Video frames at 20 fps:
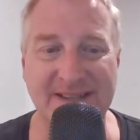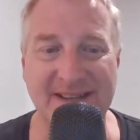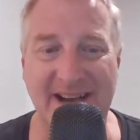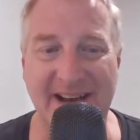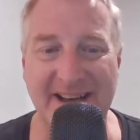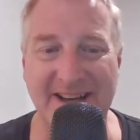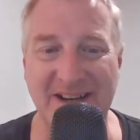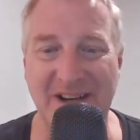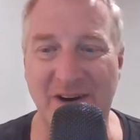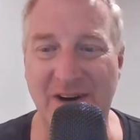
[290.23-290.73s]

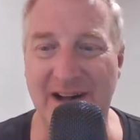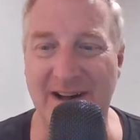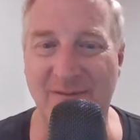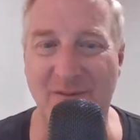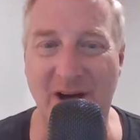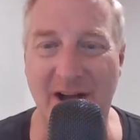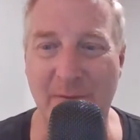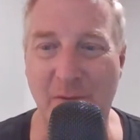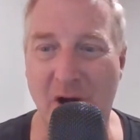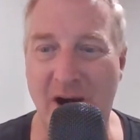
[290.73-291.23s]
I know I,
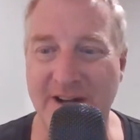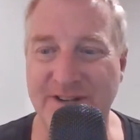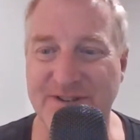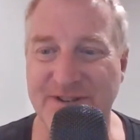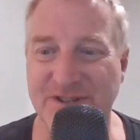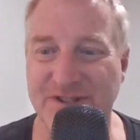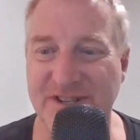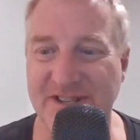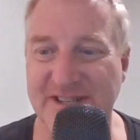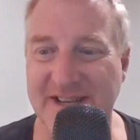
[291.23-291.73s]
I watch
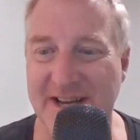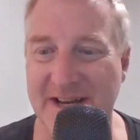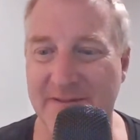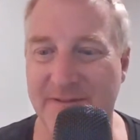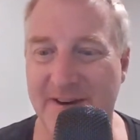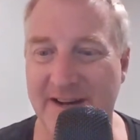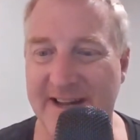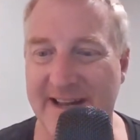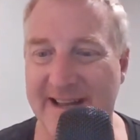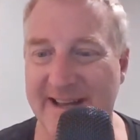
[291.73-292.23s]
her. She's kind of
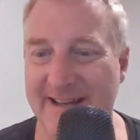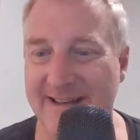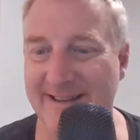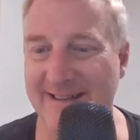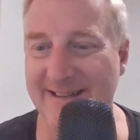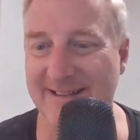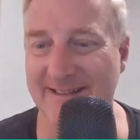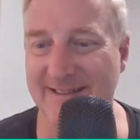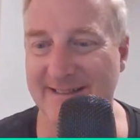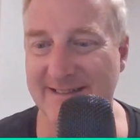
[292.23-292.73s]
funny.
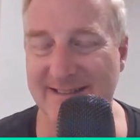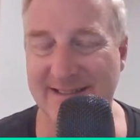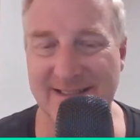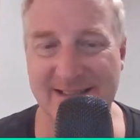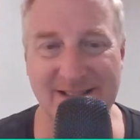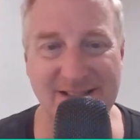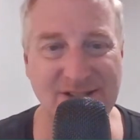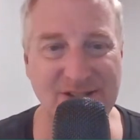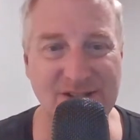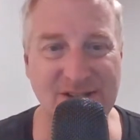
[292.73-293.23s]

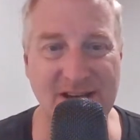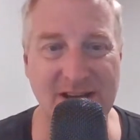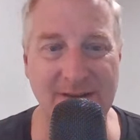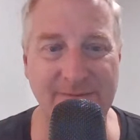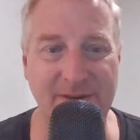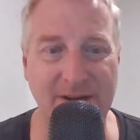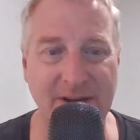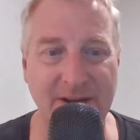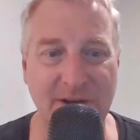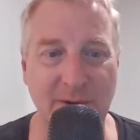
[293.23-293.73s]
She's kind of
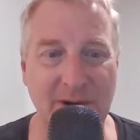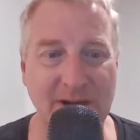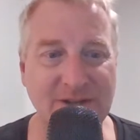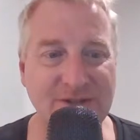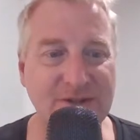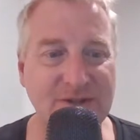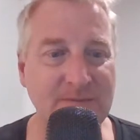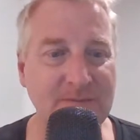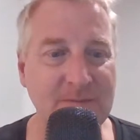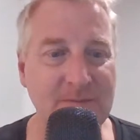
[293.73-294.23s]
funny to
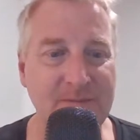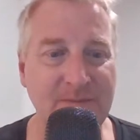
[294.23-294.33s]
watch.